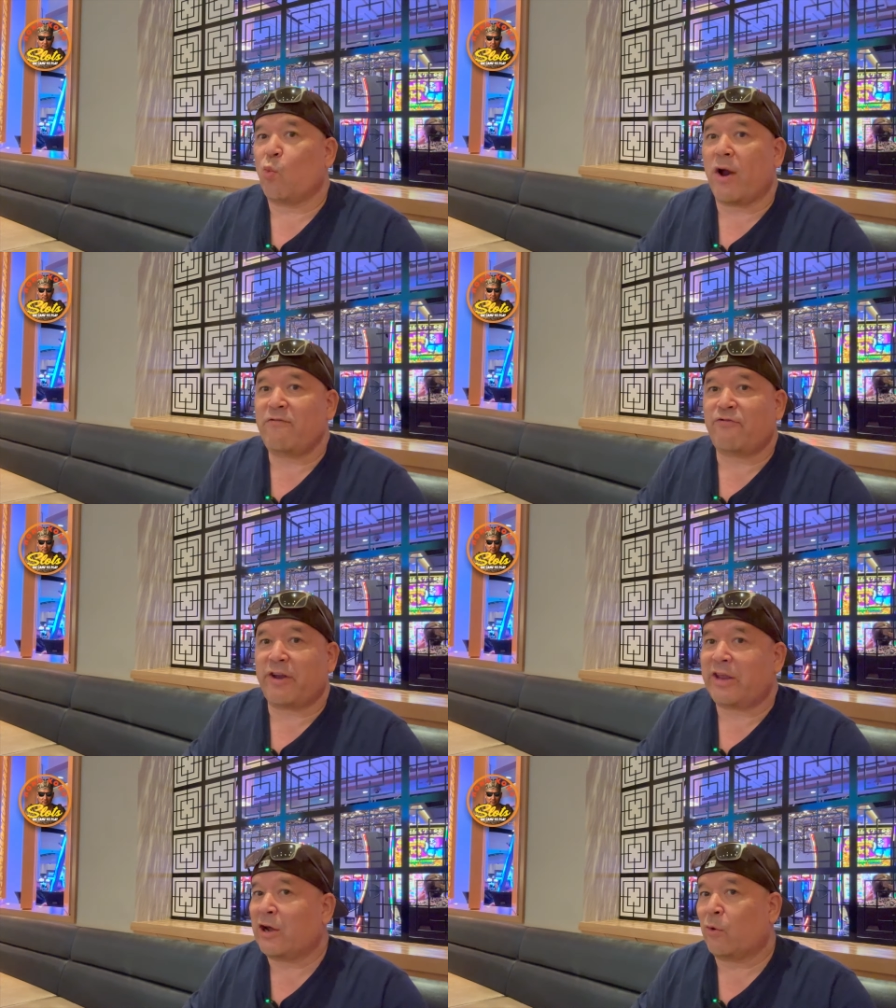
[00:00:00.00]
one
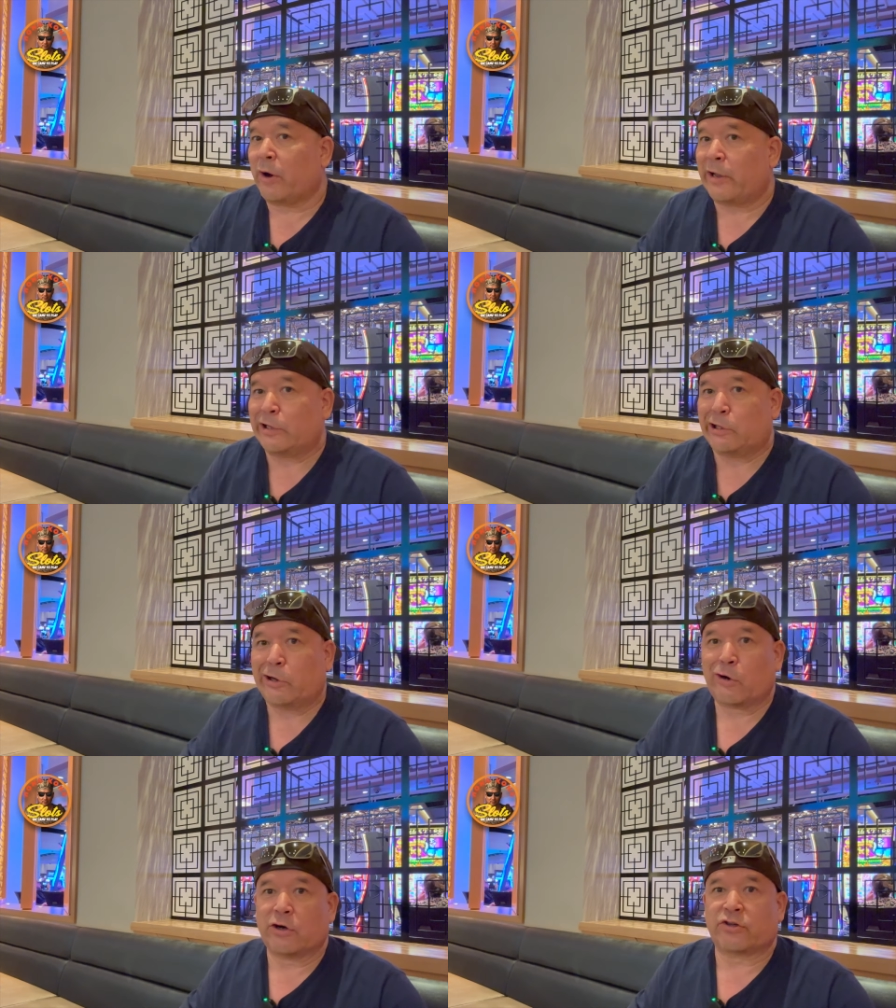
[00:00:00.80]
video a
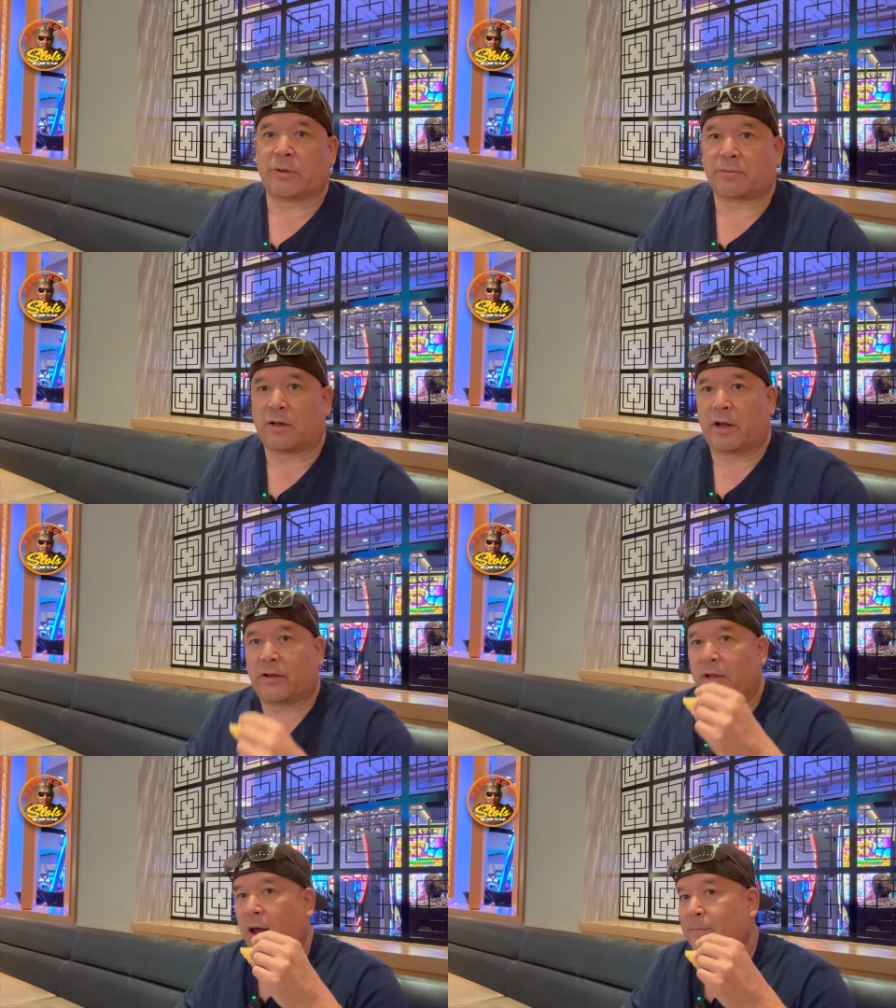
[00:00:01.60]
year or something like
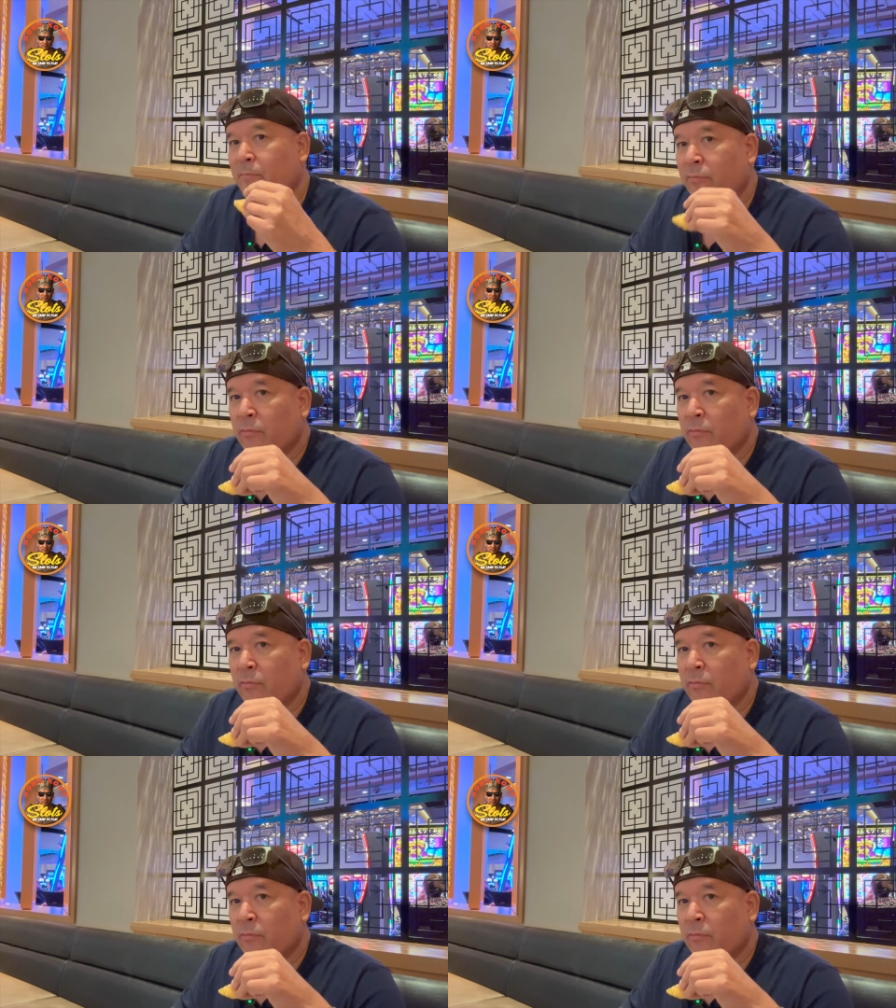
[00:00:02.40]
that.